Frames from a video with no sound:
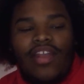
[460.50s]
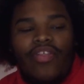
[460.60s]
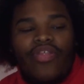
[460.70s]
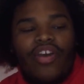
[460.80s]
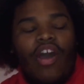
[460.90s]

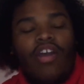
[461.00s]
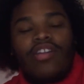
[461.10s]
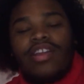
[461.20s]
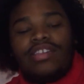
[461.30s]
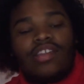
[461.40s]
the
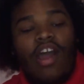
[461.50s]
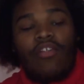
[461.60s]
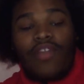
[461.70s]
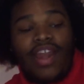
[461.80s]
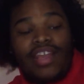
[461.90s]
artist
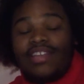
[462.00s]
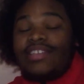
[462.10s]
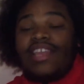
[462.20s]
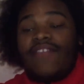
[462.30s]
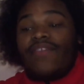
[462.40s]
already
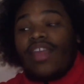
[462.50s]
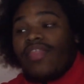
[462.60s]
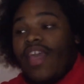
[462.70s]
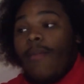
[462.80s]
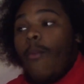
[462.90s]
is
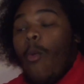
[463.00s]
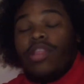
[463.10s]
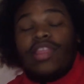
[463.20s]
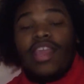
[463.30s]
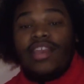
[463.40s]
giving them
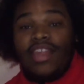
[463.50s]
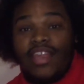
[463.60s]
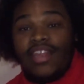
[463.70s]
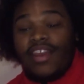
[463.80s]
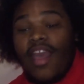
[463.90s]
what they
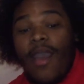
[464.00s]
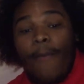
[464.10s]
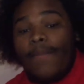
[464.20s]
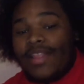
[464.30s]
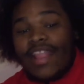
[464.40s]
need
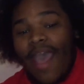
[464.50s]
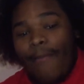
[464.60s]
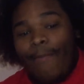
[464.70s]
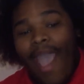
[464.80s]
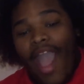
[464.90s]
but
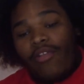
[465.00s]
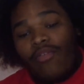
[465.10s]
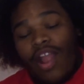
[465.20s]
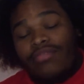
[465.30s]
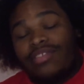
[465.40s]
that
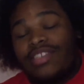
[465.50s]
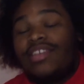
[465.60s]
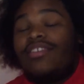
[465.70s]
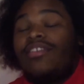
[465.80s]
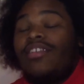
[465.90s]
background
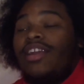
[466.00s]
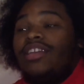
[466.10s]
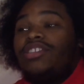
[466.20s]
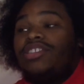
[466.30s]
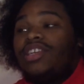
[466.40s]
singer
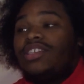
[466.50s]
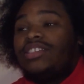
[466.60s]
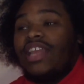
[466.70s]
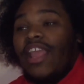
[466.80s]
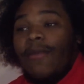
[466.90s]
is
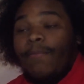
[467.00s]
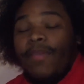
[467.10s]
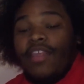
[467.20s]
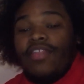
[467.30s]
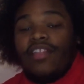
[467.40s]
just
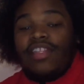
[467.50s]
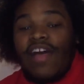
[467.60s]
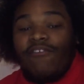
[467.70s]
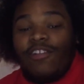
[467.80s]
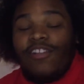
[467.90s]
amping the
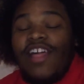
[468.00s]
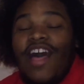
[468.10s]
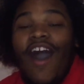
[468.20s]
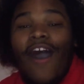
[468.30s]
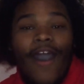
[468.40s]
level
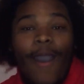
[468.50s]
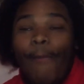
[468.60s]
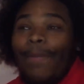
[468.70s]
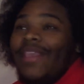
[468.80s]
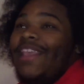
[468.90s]

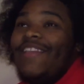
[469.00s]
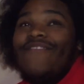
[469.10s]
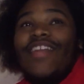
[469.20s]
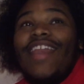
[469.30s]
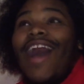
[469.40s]
up
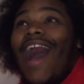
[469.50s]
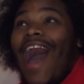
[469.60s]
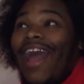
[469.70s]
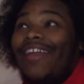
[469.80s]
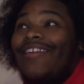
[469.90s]
even
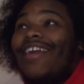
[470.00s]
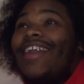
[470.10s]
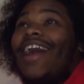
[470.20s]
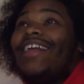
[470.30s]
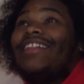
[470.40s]
higher.
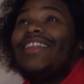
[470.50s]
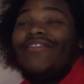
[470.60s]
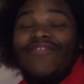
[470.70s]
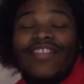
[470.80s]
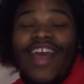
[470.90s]
And I
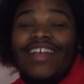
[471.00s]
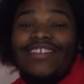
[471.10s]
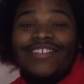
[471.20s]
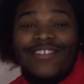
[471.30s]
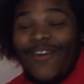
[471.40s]
live for that
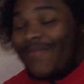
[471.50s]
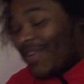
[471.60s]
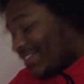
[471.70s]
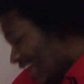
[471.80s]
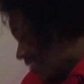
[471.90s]
so
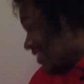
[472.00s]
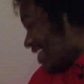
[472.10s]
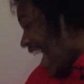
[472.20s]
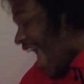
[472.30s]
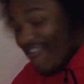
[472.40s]
much. That was
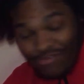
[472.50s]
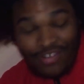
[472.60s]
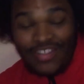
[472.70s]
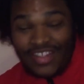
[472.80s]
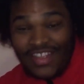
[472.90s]

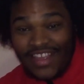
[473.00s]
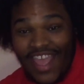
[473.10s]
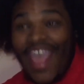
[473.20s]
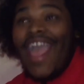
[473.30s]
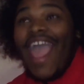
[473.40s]
everything.
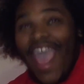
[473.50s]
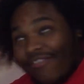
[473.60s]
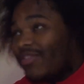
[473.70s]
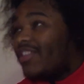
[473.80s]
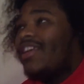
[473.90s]

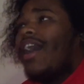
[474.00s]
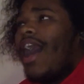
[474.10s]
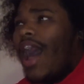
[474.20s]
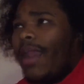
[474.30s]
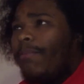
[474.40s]
Everything.
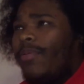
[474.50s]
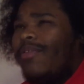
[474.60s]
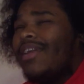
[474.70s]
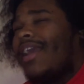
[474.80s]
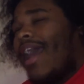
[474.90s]
On
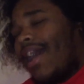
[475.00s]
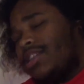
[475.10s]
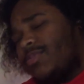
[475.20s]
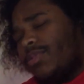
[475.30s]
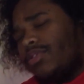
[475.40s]
point
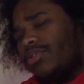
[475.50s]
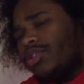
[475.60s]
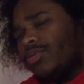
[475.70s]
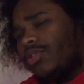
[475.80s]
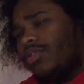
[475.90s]
as per
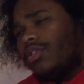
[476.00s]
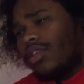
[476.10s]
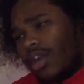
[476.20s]
usual.